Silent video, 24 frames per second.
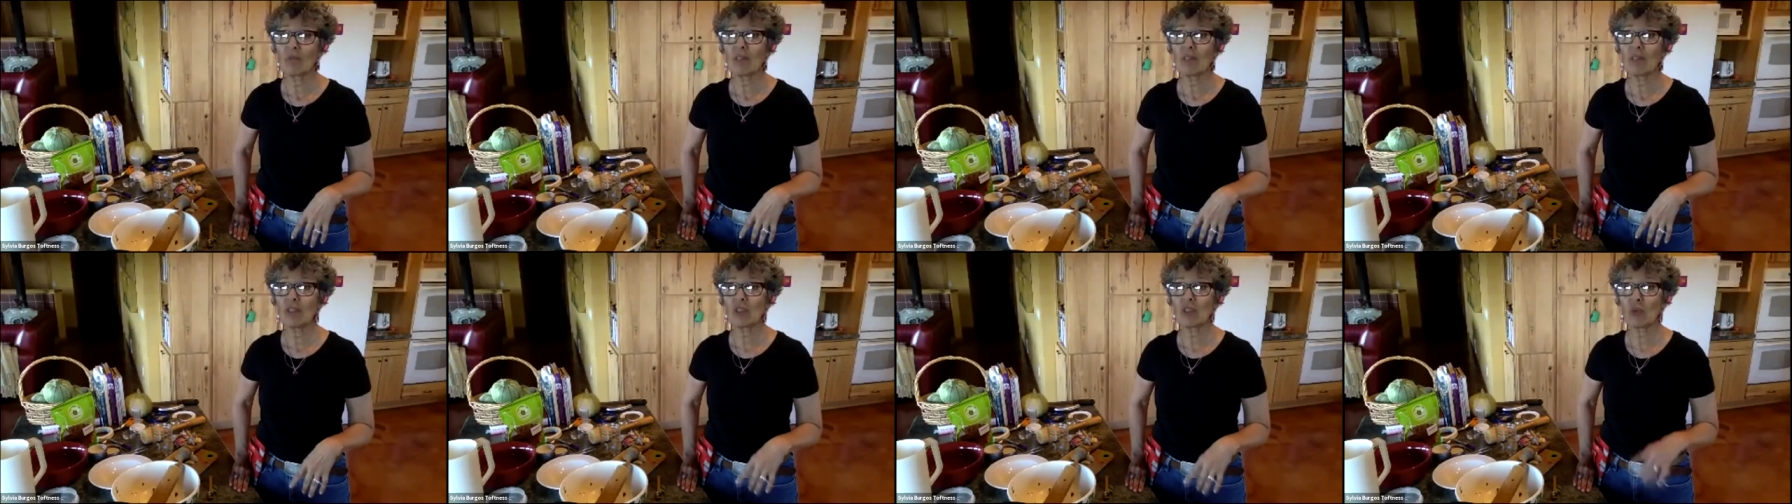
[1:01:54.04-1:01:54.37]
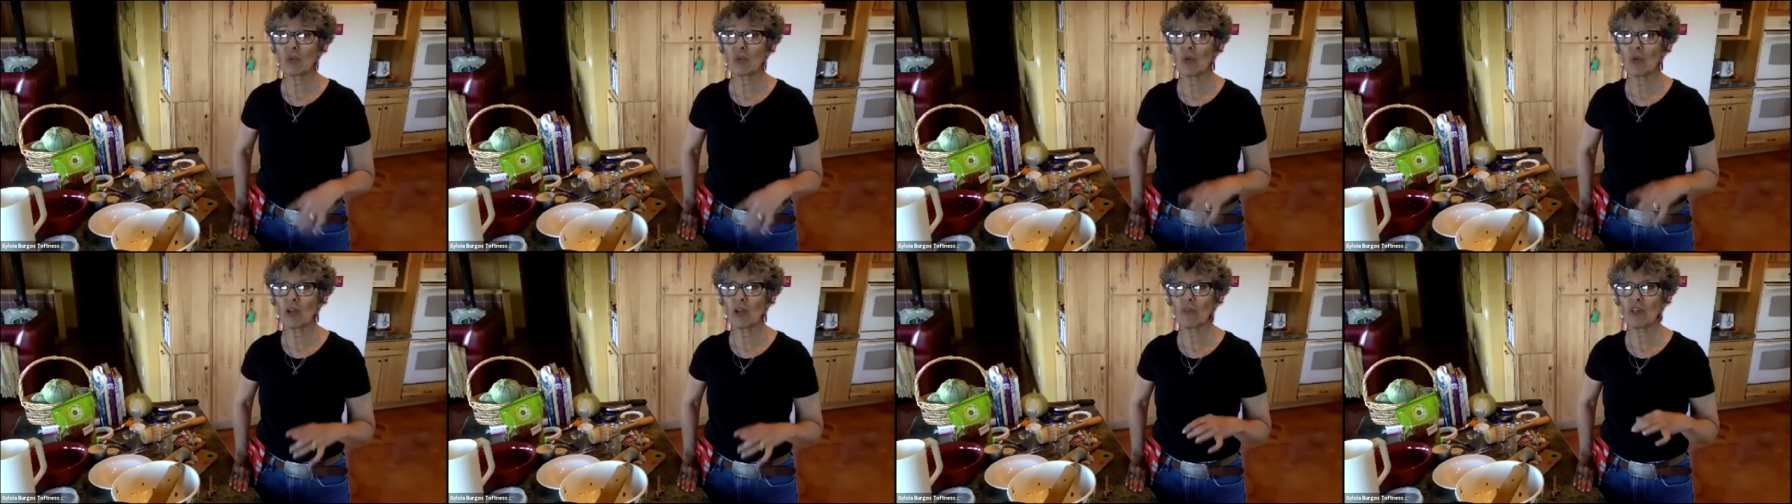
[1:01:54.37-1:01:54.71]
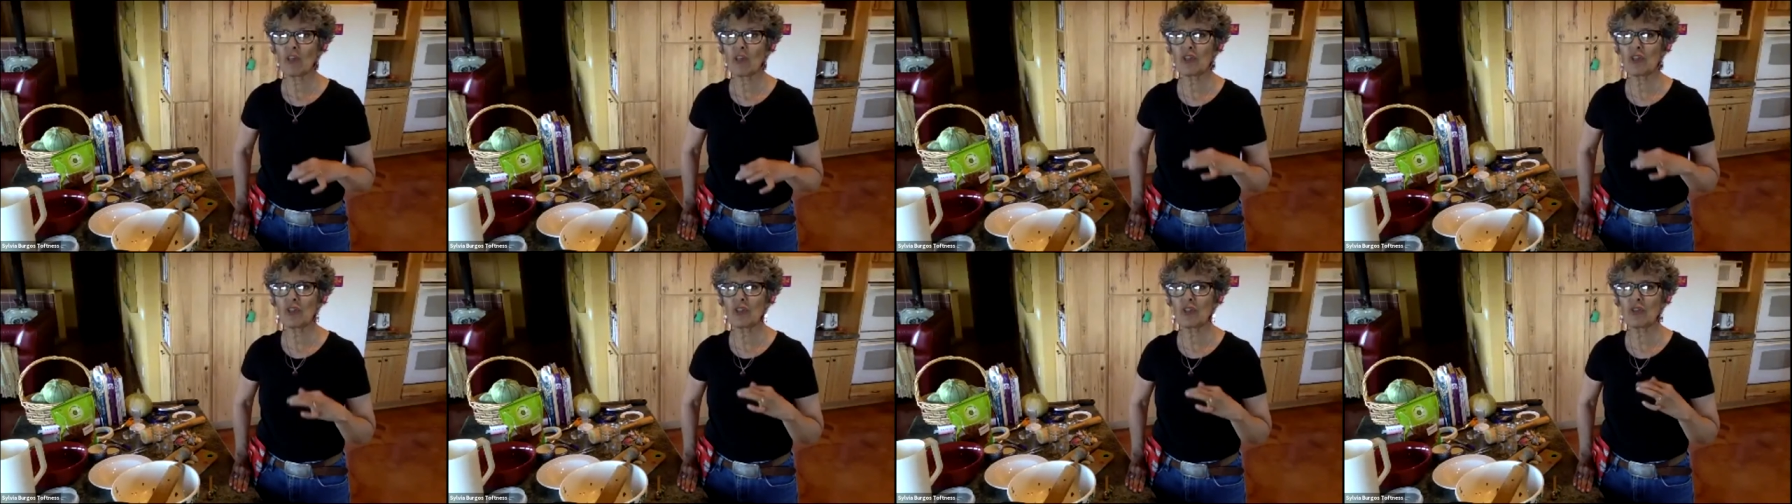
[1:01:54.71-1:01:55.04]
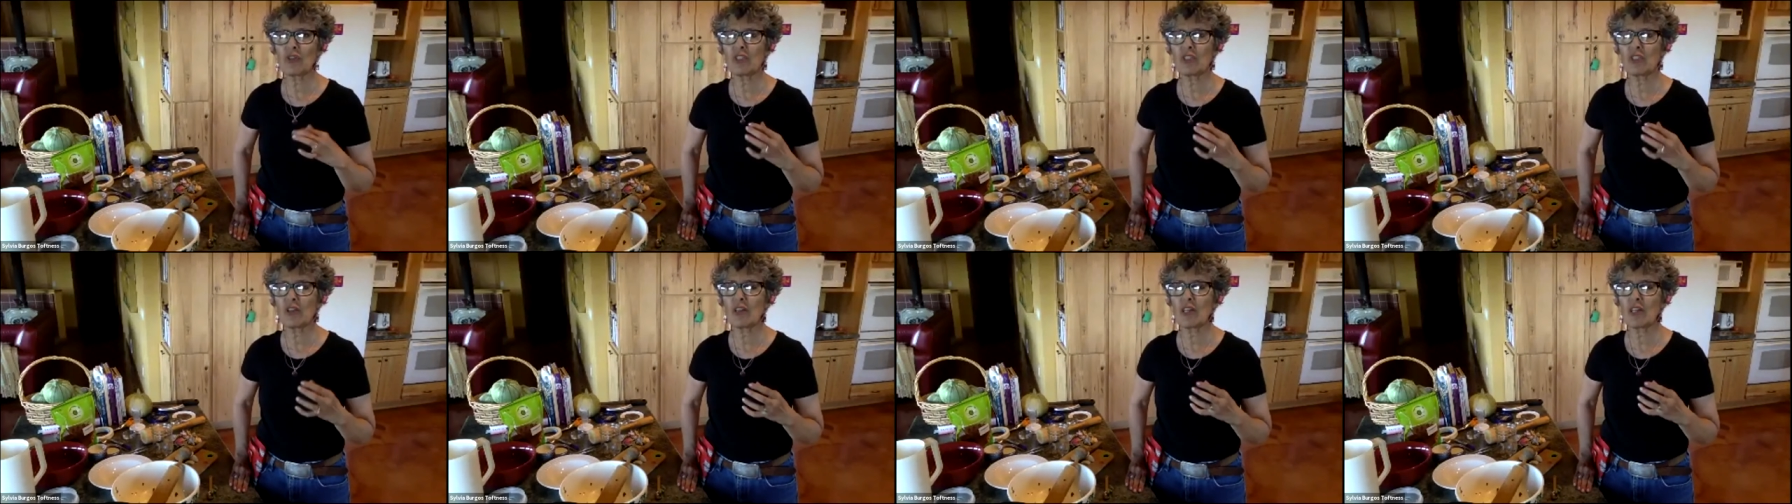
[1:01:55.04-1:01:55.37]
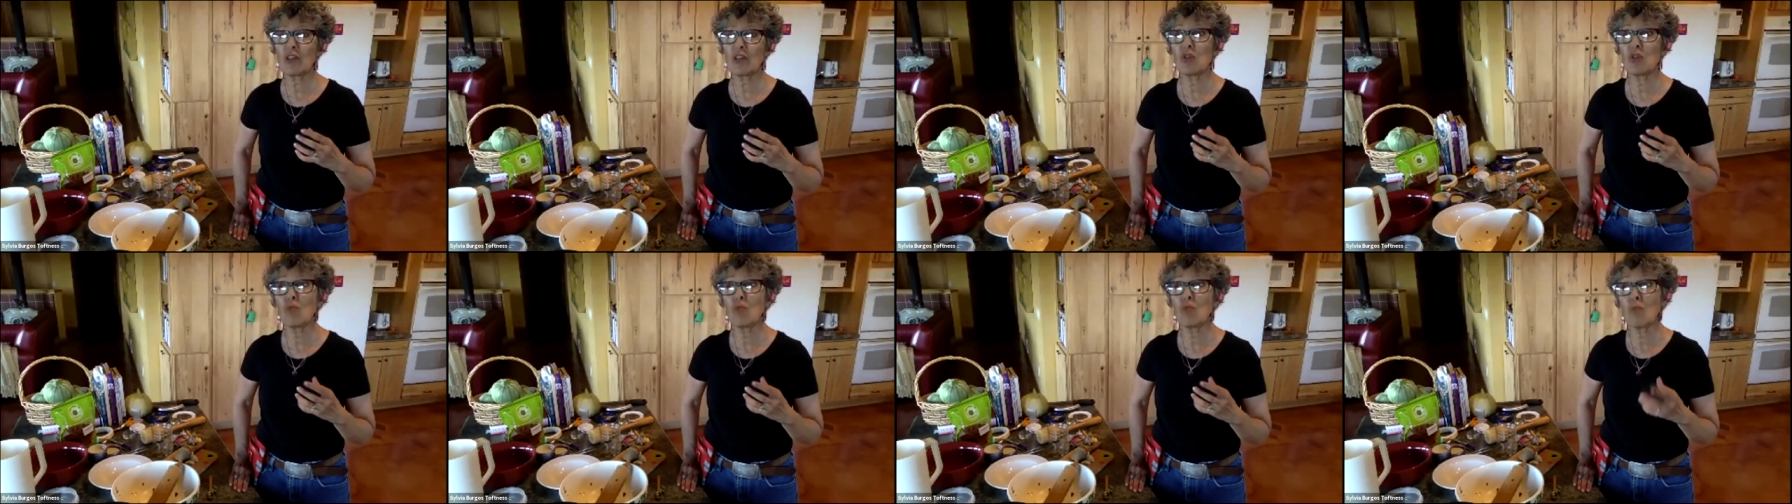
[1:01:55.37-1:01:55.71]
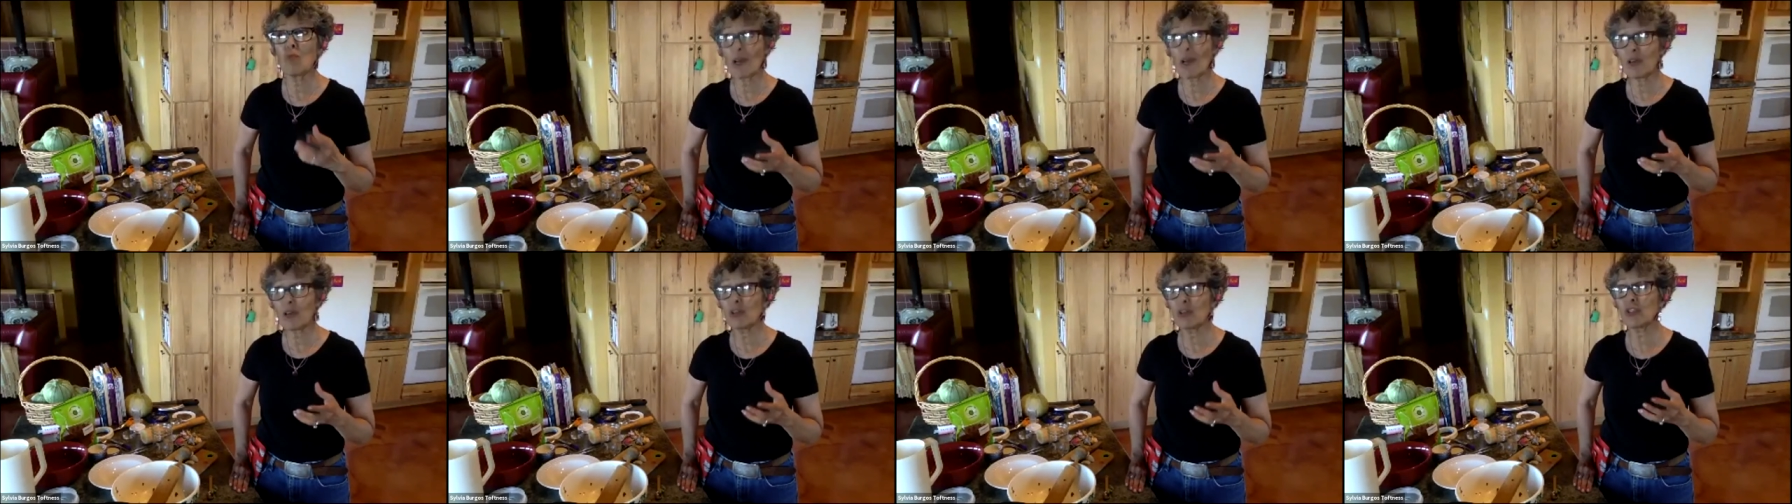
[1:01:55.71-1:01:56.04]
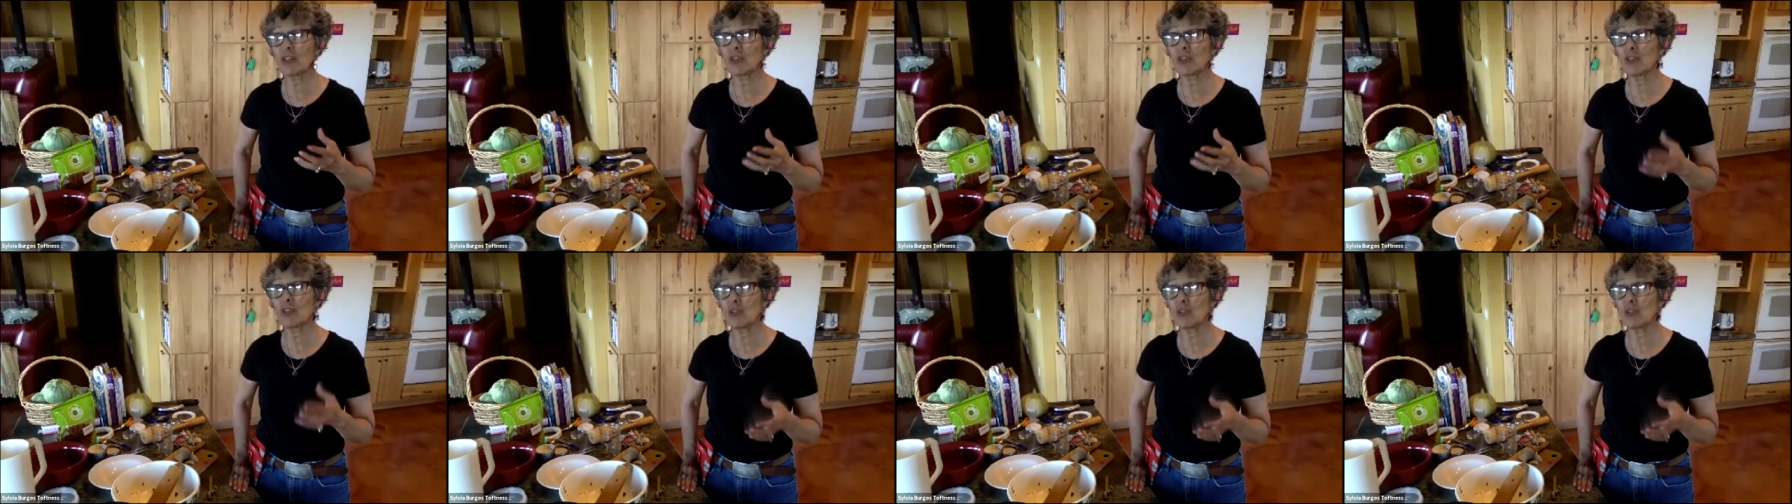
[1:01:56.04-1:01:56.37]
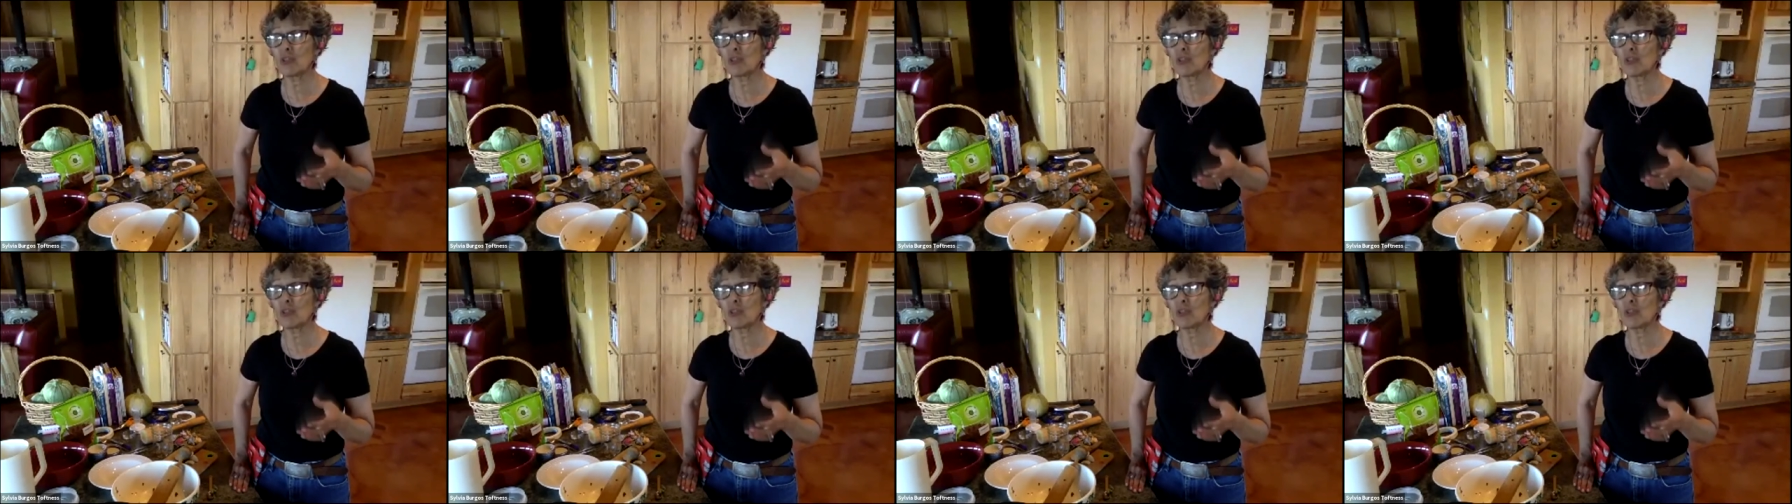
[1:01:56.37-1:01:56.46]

So wherever you're using, you might also use